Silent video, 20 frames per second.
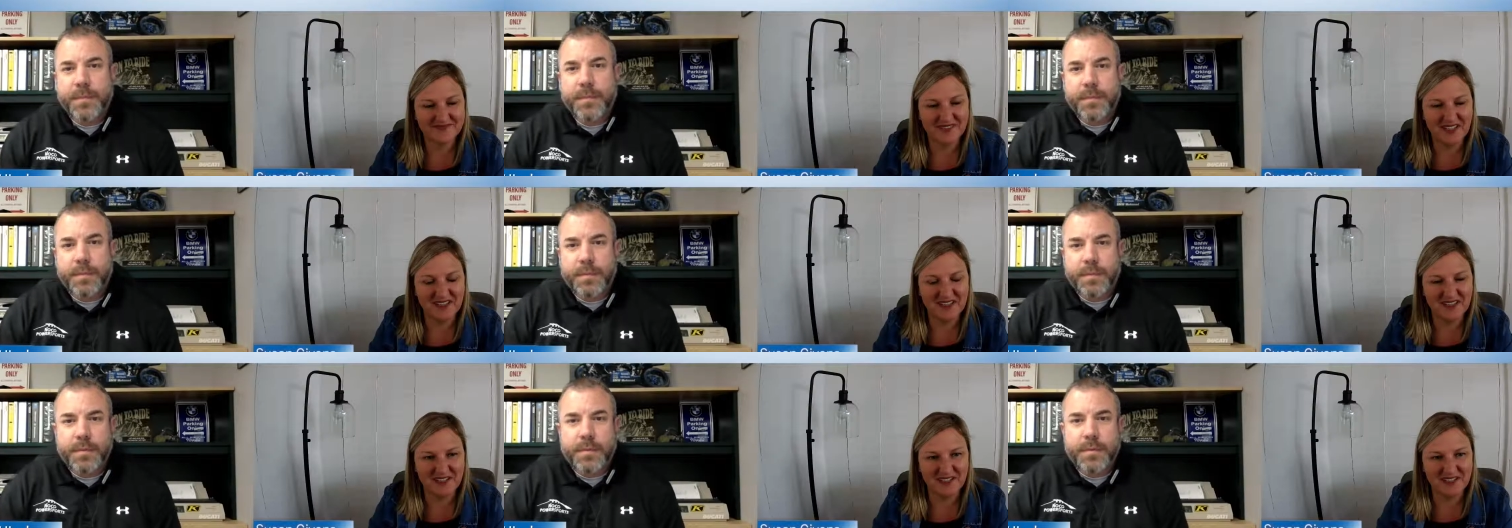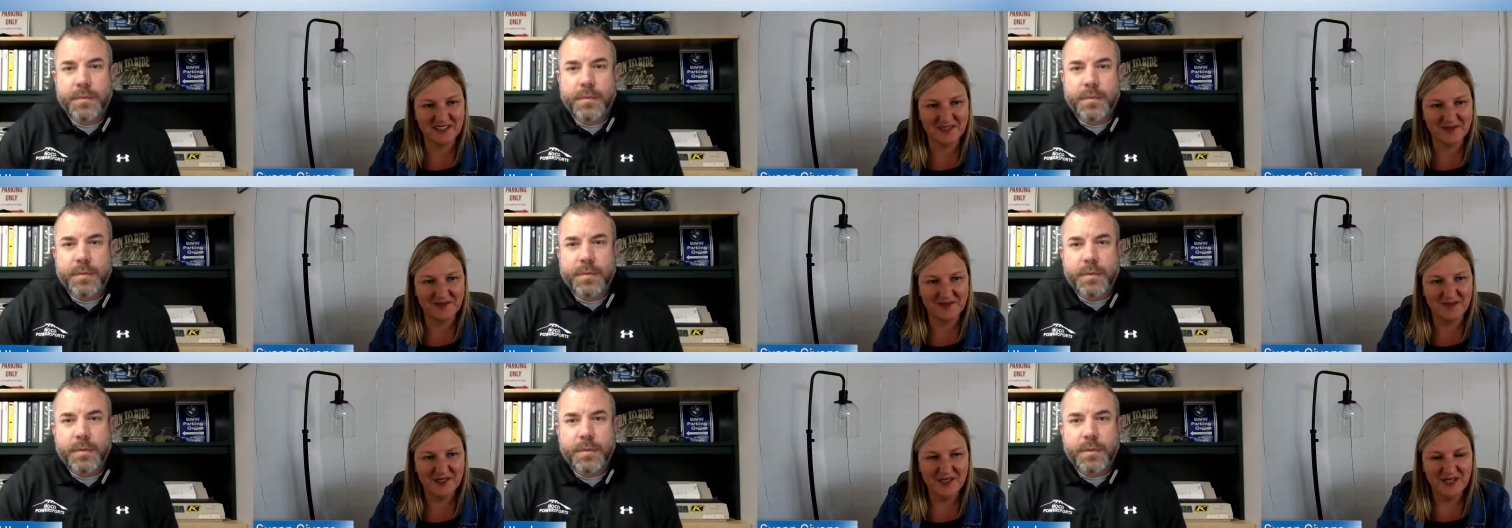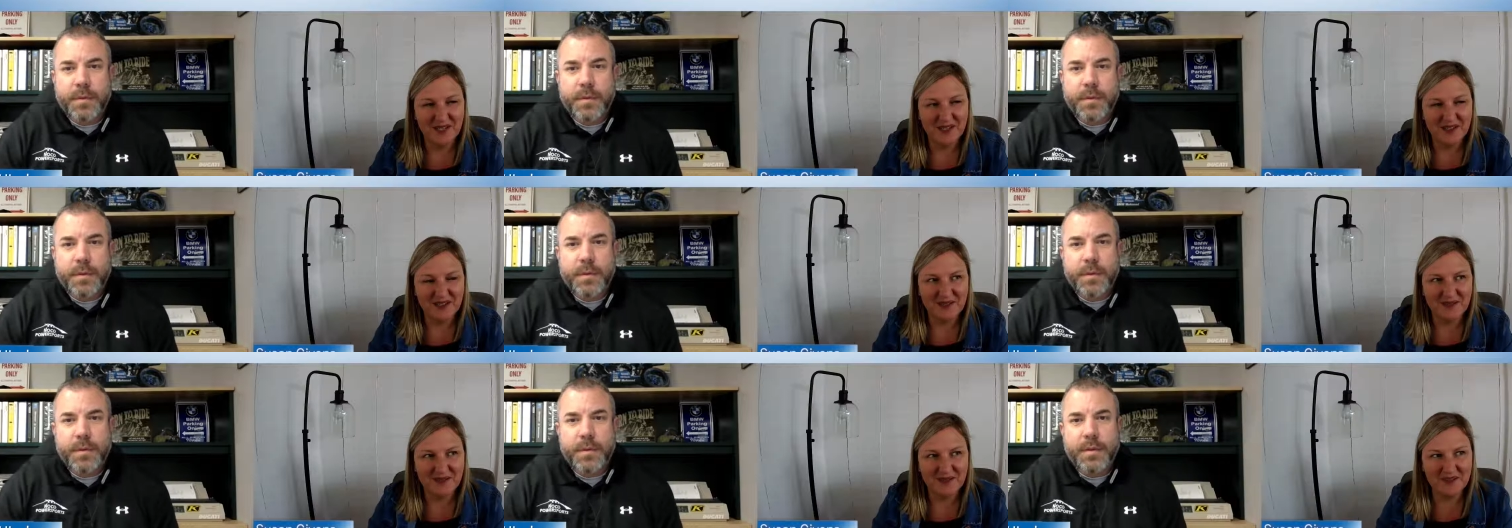Speaker 1: That's awesome.
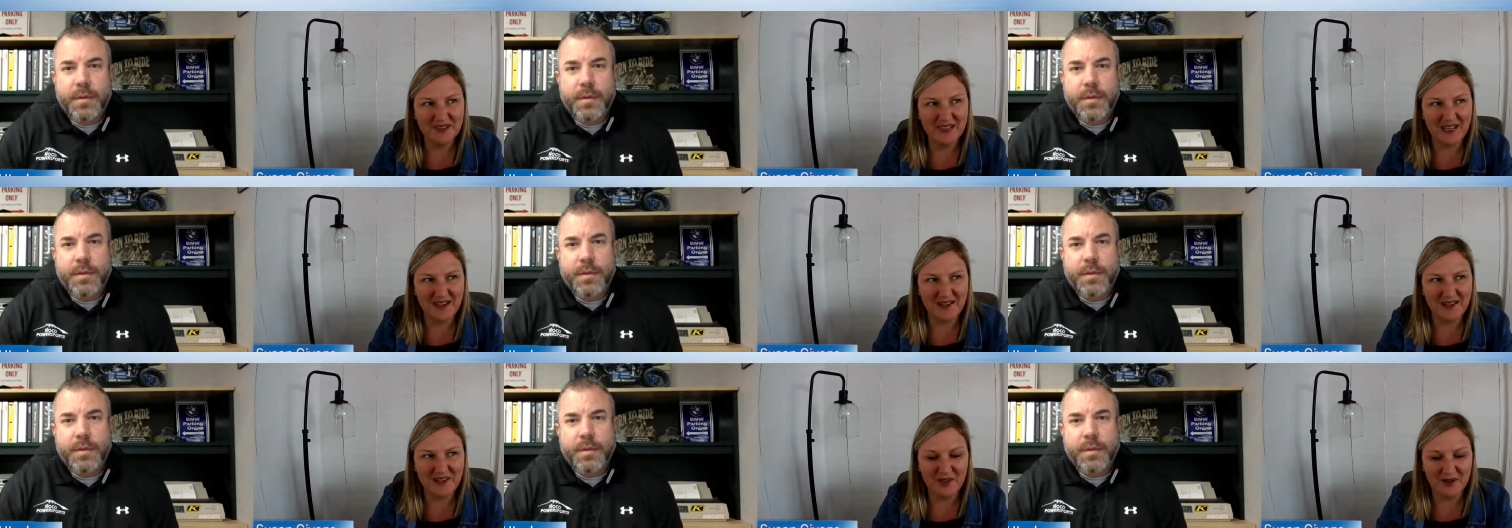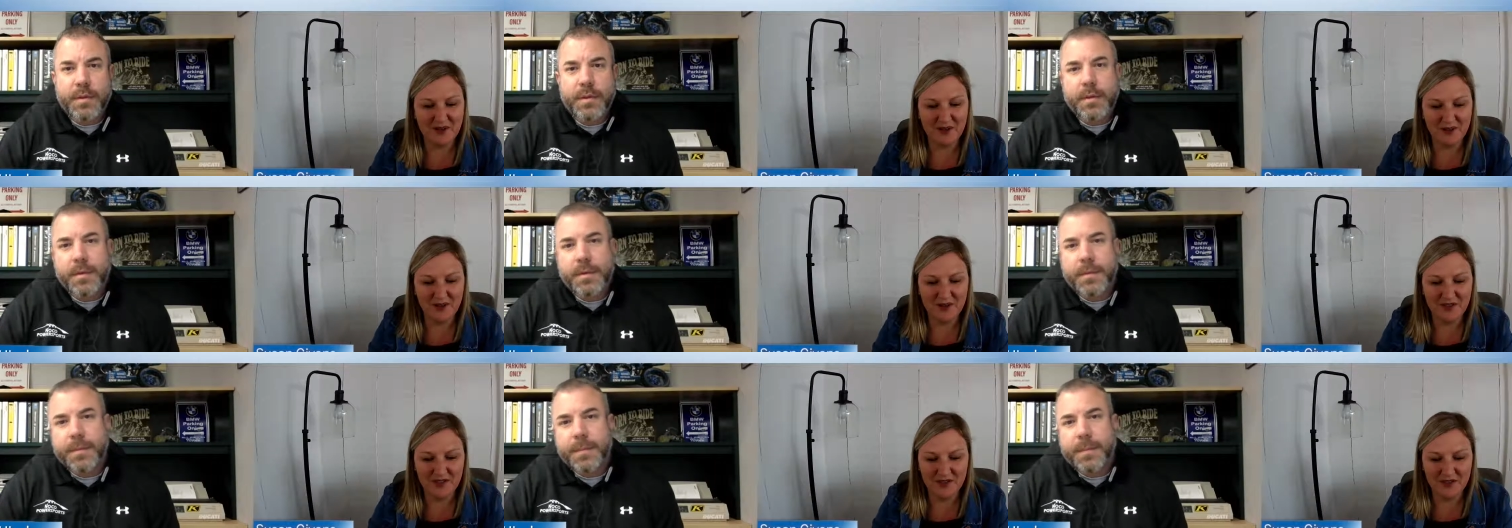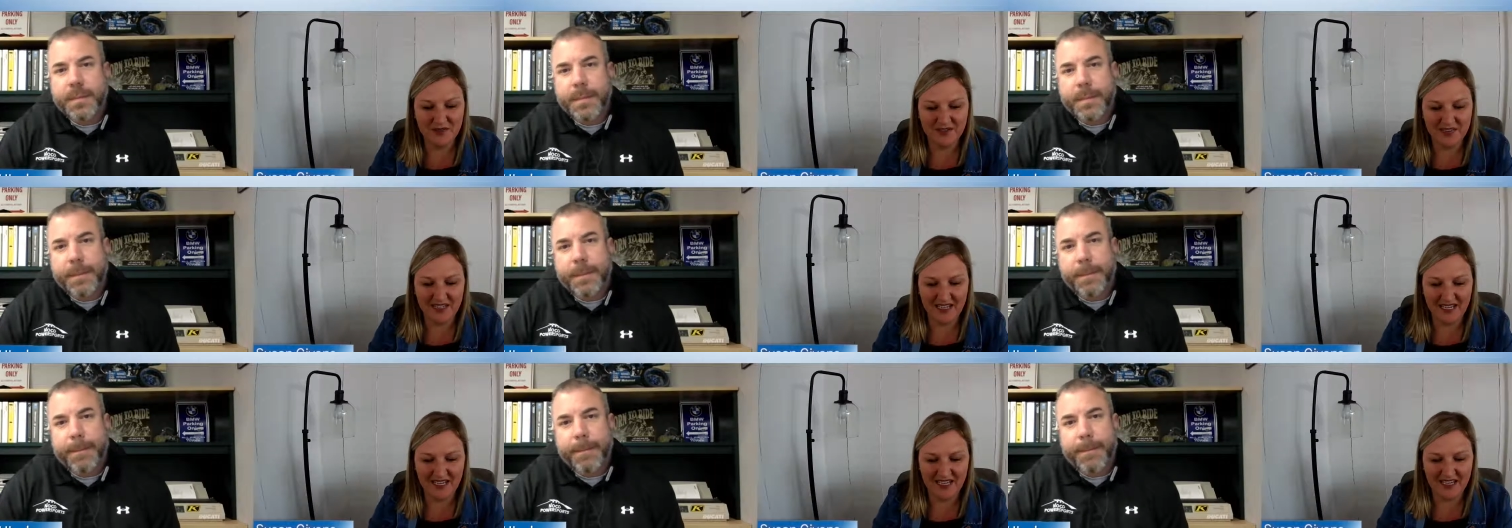So I know
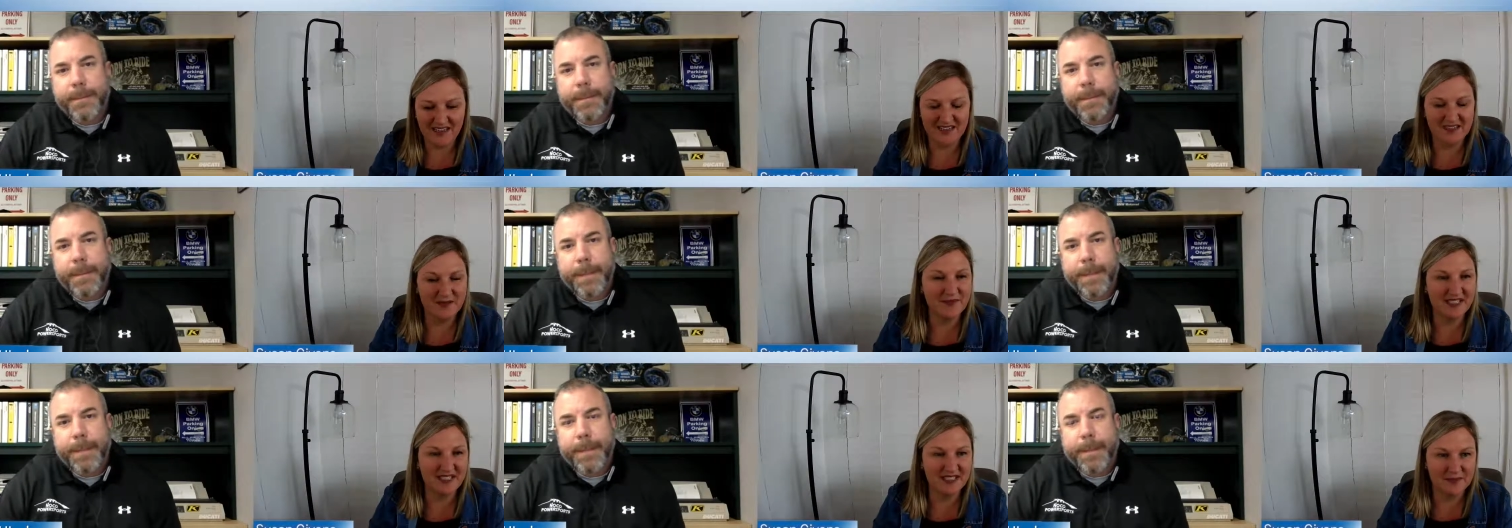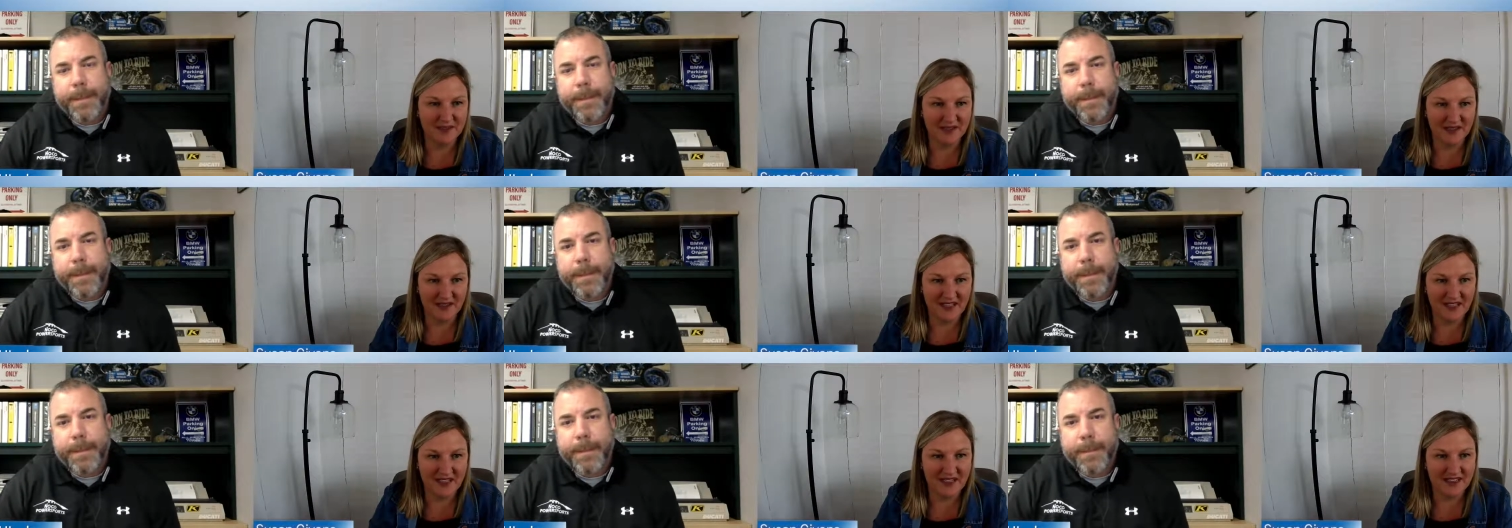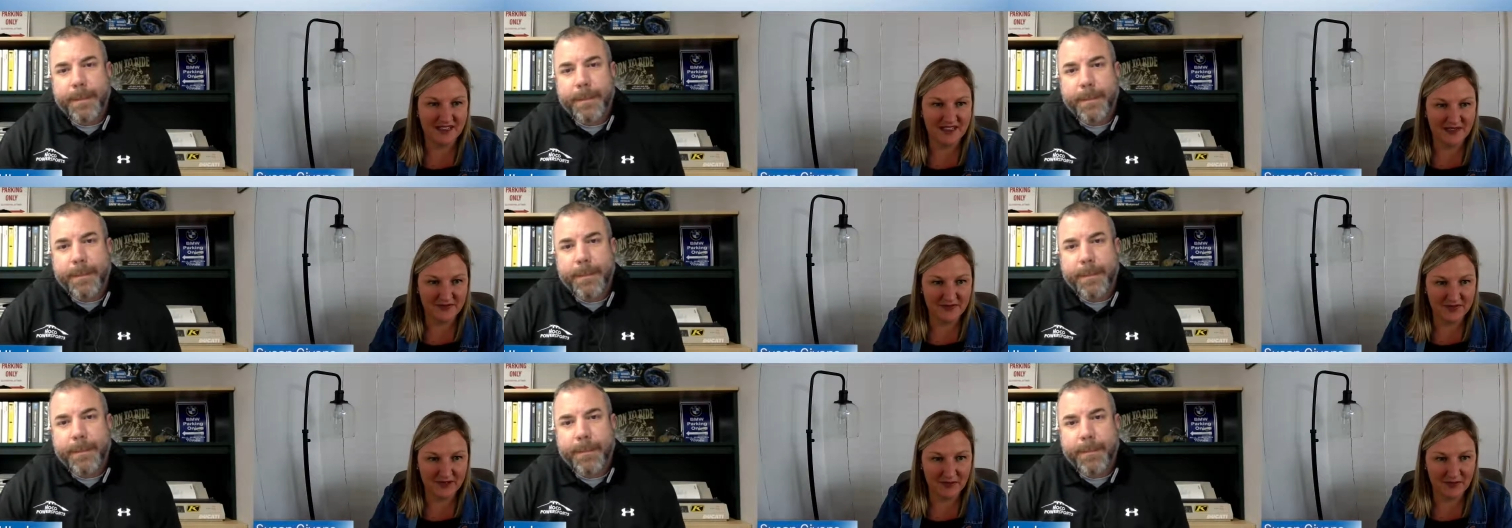you've taken some
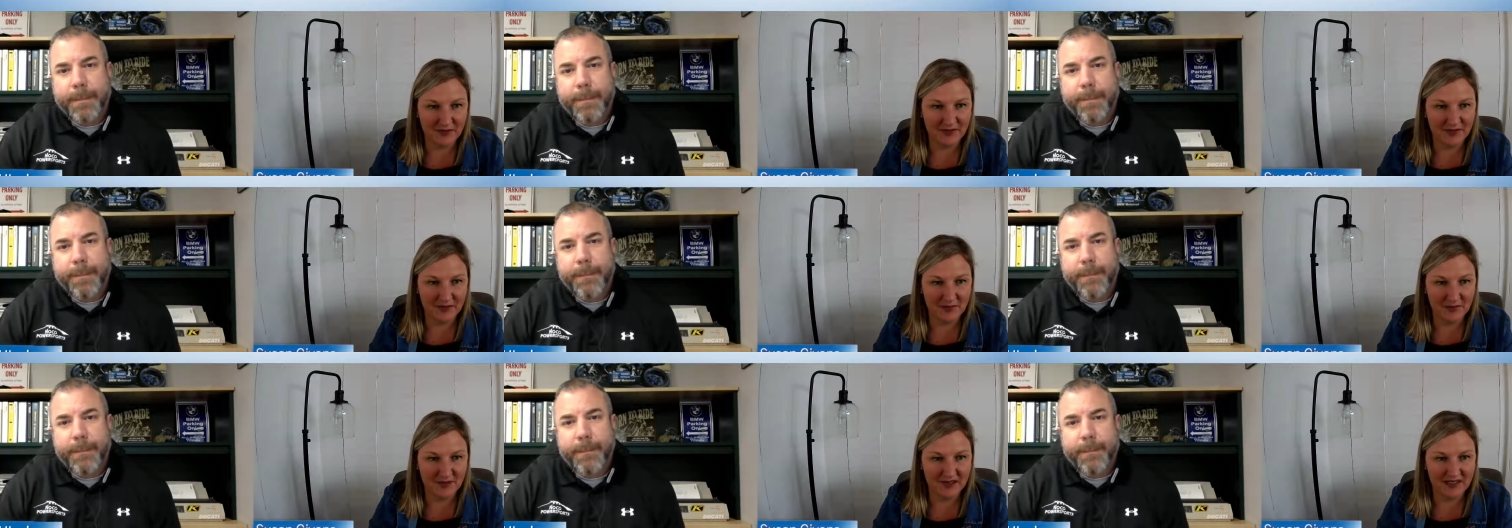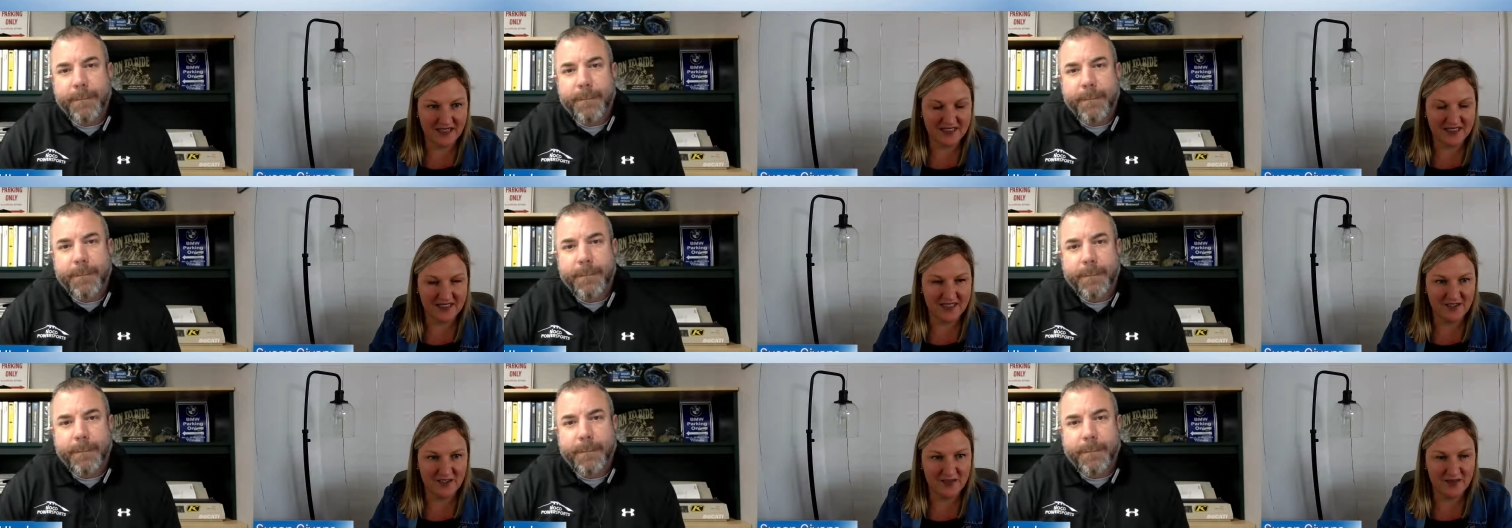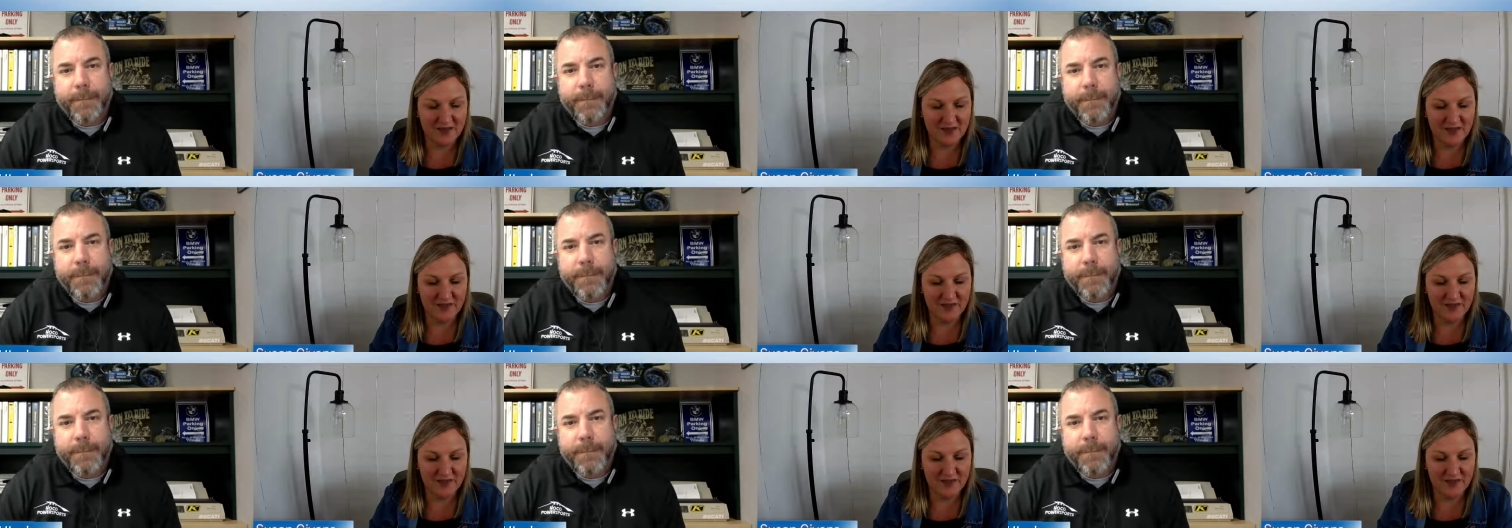experience from the Marines and you've